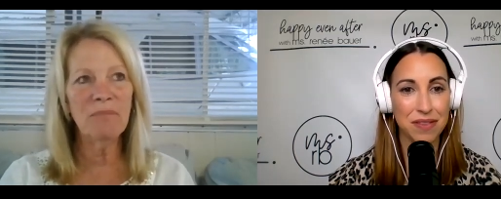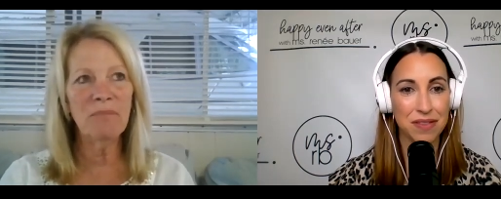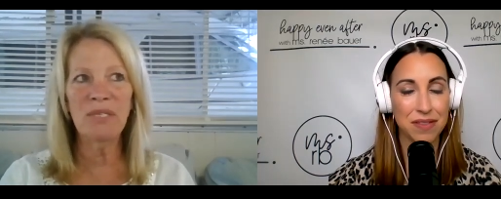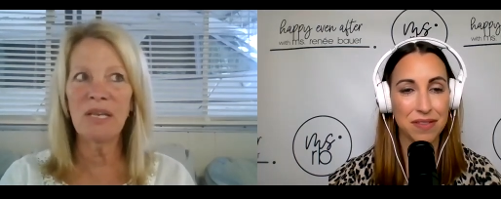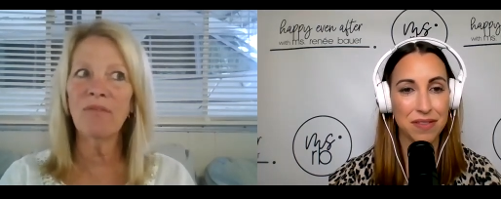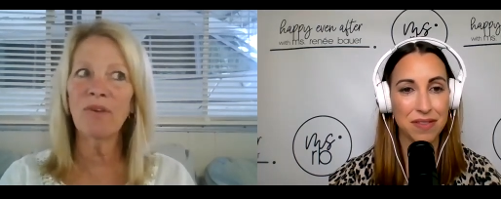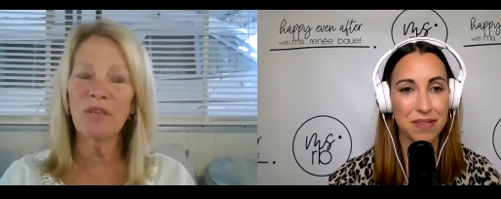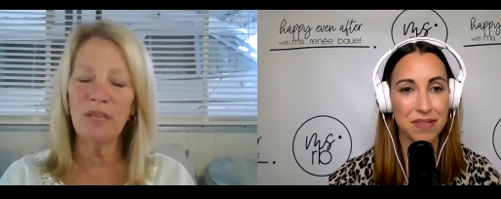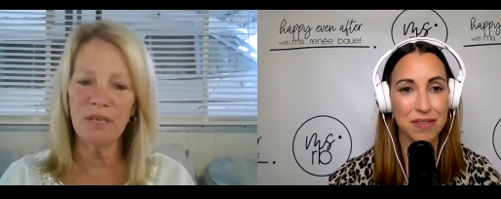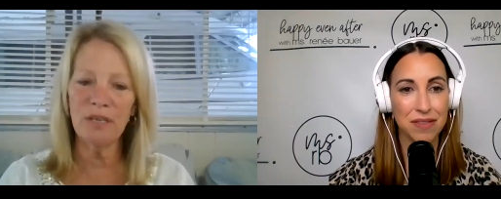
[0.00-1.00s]
Speaker 1: several
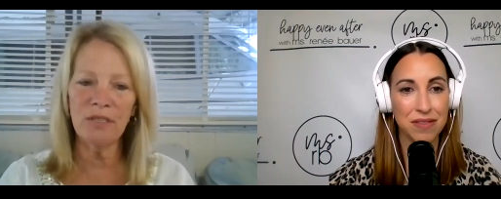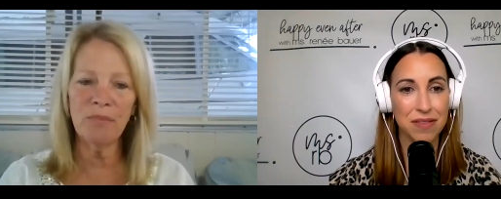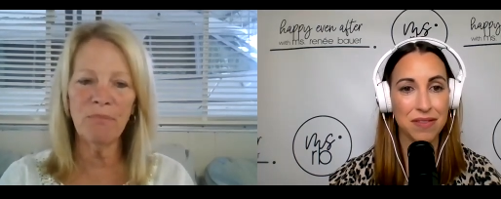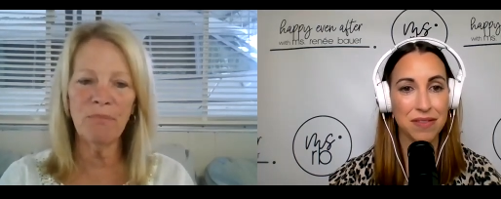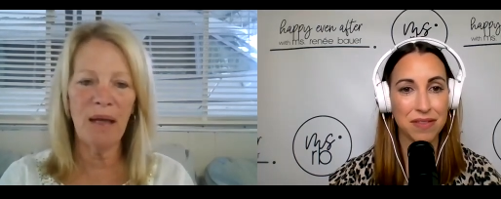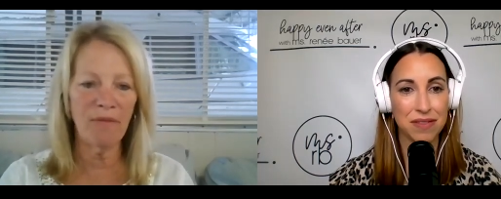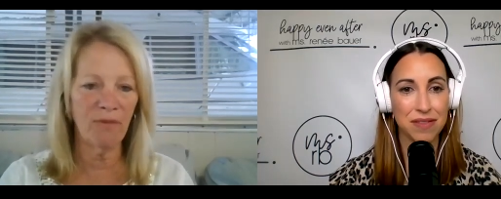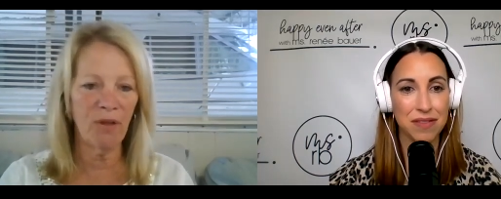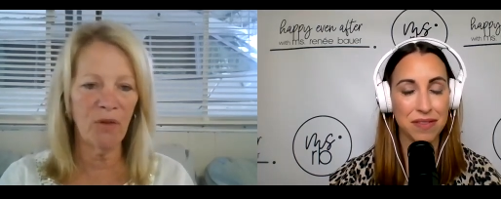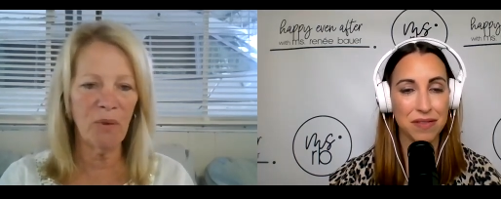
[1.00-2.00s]
years after
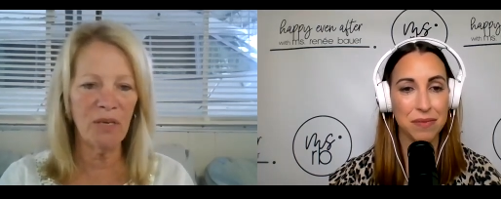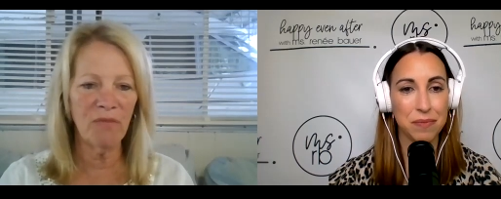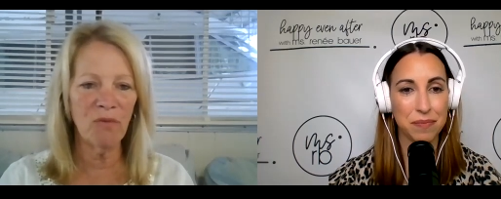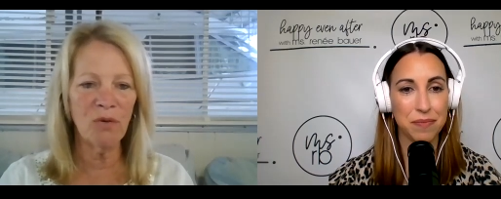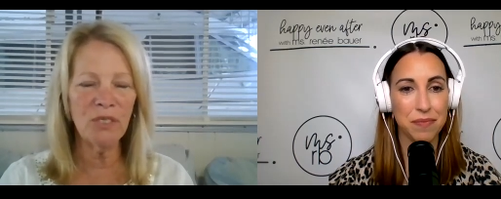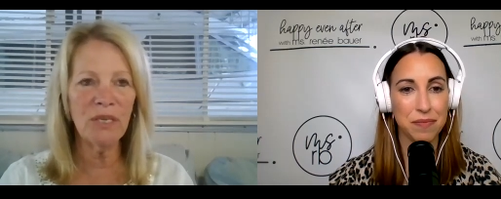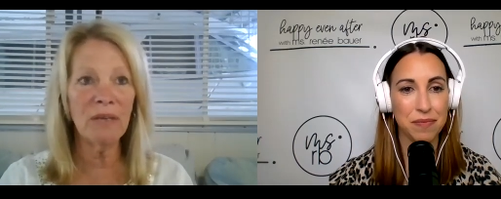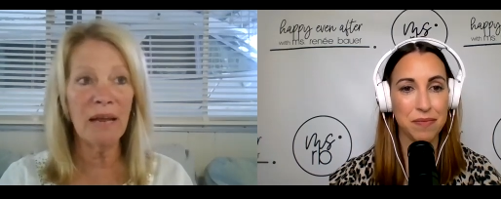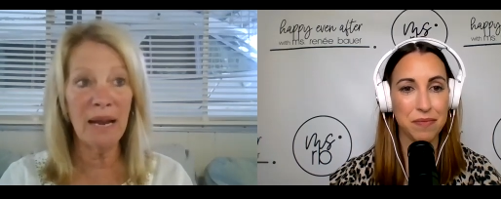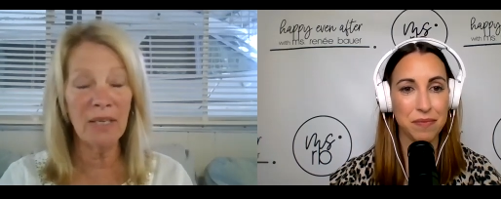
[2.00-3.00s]
following my divorce
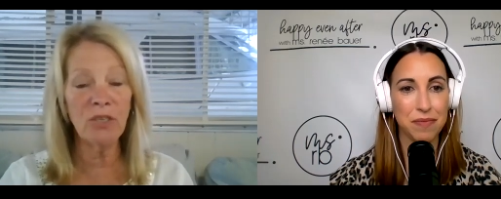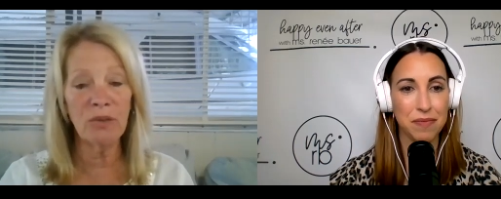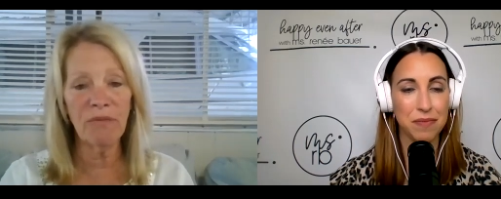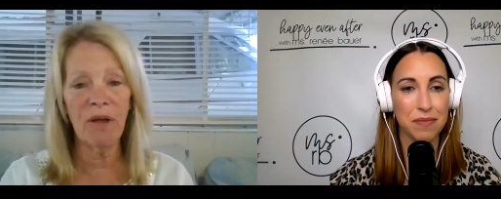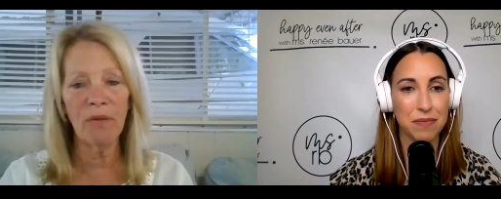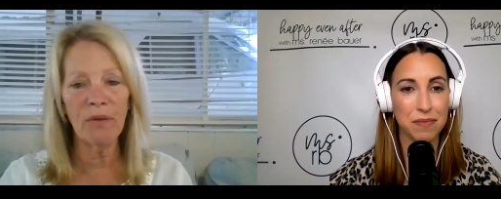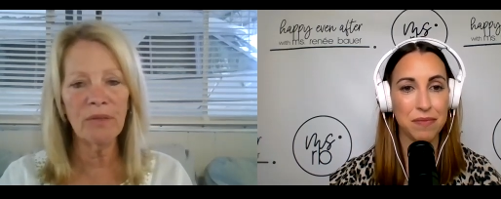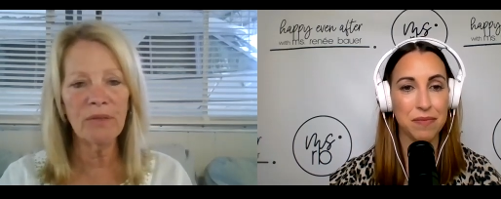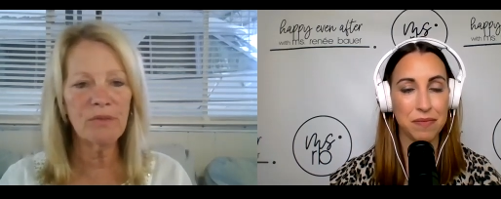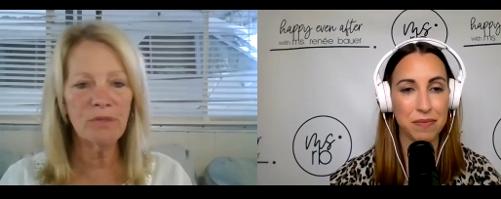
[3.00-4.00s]
and, and actually following
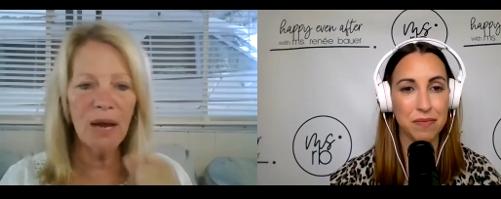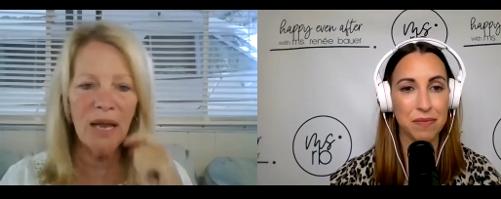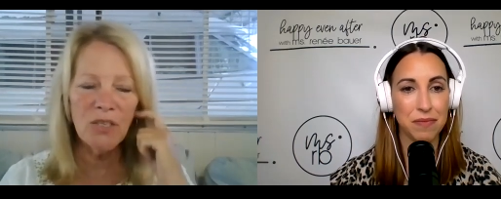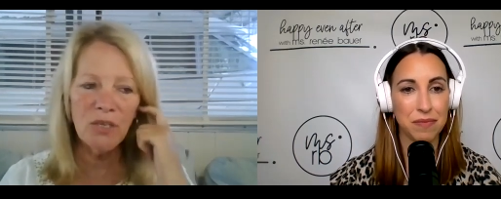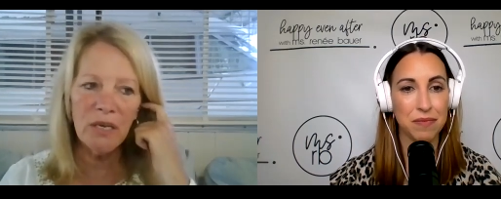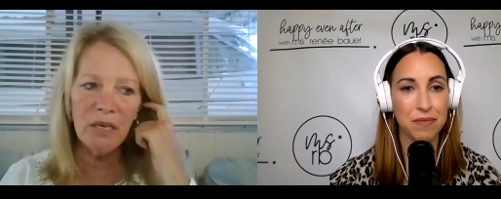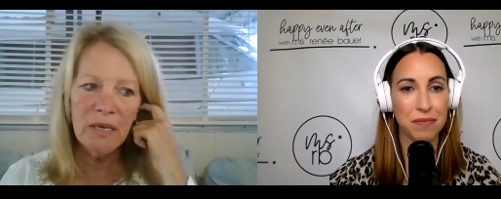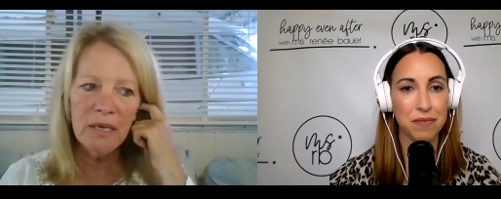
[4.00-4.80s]
the tragedy